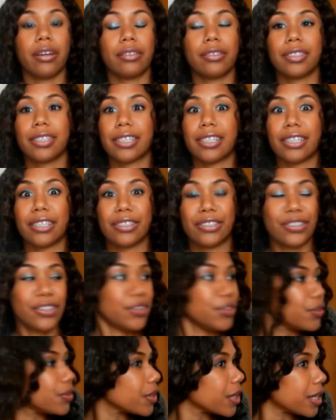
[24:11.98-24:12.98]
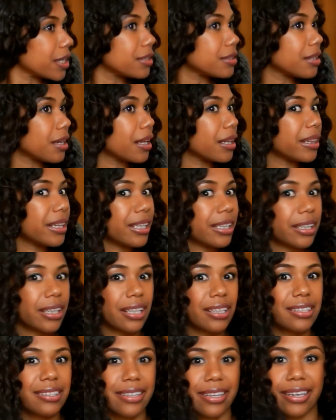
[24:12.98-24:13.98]
else can I show you guys? I think
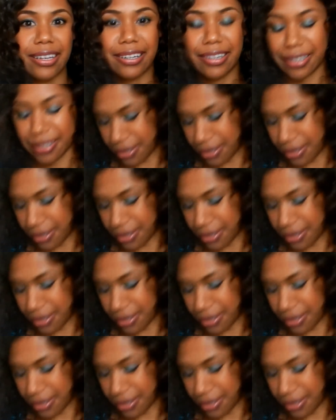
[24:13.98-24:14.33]
that's it.